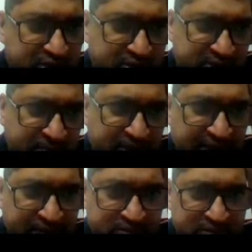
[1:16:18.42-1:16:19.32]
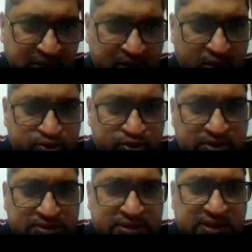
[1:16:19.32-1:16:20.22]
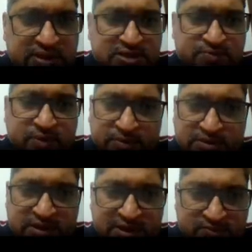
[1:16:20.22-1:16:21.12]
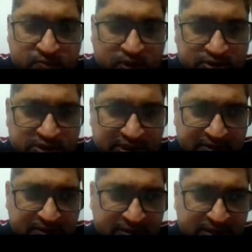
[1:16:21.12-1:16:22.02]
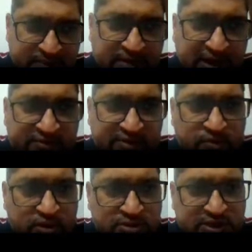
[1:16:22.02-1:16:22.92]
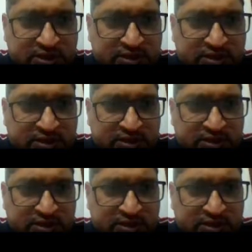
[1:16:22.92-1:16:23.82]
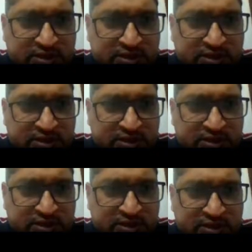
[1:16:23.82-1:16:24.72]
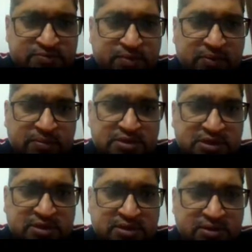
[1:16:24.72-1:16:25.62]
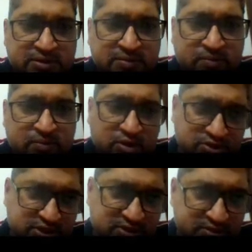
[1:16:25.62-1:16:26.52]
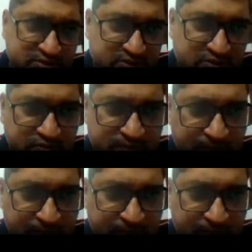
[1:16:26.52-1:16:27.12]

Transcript: sometimes are also considered as permissionless blockchain, and private blockchain are also considered as permissioned blockchain. So